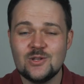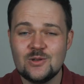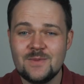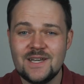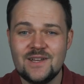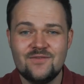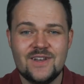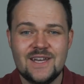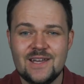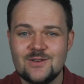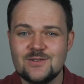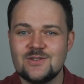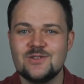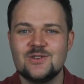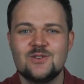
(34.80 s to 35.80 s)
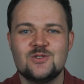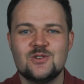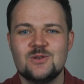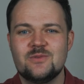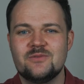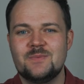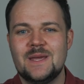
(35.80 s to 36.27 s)
too many videos on
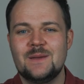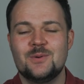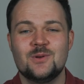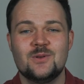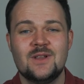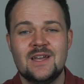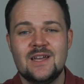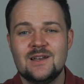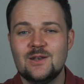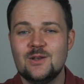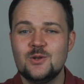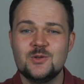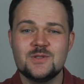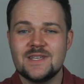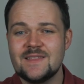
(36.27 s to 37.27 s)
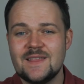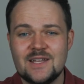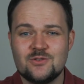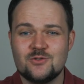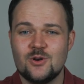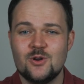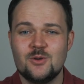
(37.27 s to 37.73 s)
YouTube of people losing their
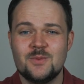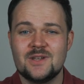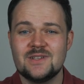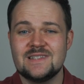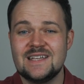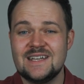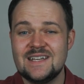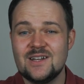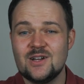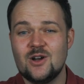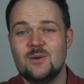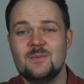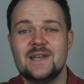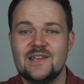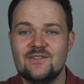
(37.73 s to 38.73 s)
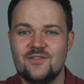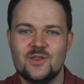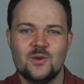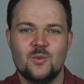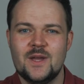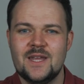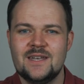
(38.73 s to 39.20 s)
drone because they didn't accommodate for
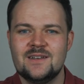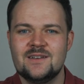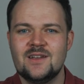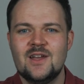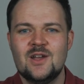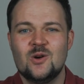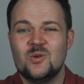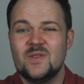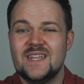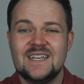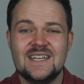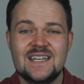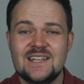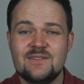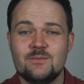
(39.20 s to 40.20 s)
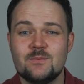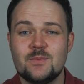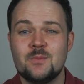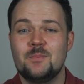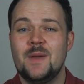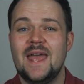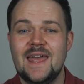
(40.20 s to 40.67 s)
the wind, or they didn't even
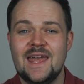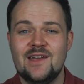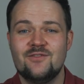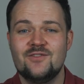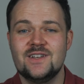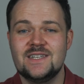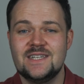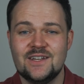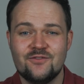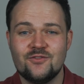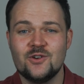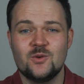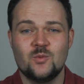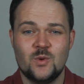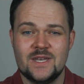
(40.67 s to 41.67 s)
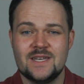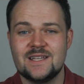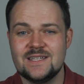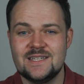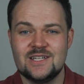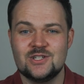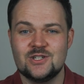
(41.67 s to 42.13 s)
prepare for different wind
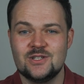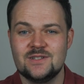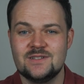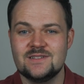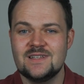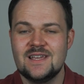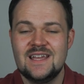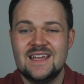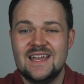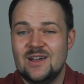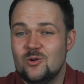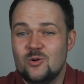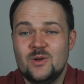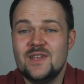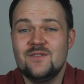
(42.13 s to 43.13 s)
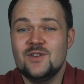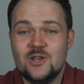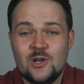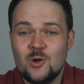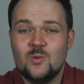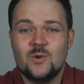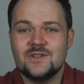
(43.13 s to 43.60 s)
conditions, or even
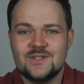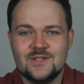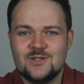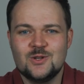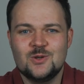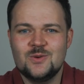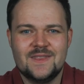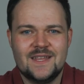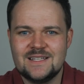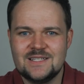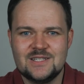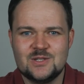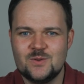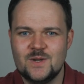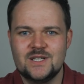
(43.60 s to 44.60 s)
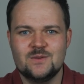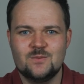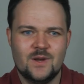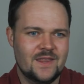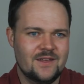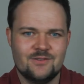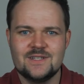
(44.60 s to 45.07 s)
know what to do in that situation
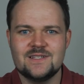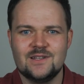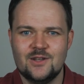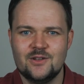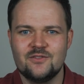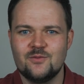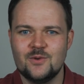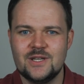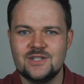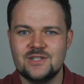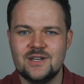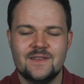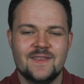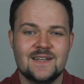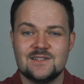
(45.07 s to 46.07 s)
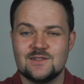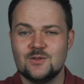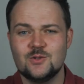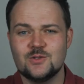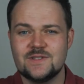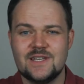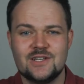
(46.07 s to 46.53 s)
where there is a lot of wind. You know, they just
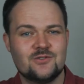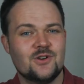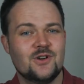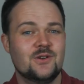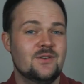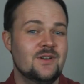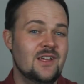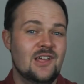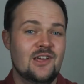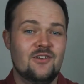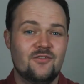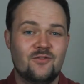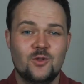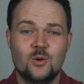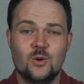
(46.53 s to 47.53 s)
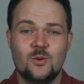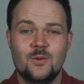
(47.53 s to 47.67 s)
launched their drone, flew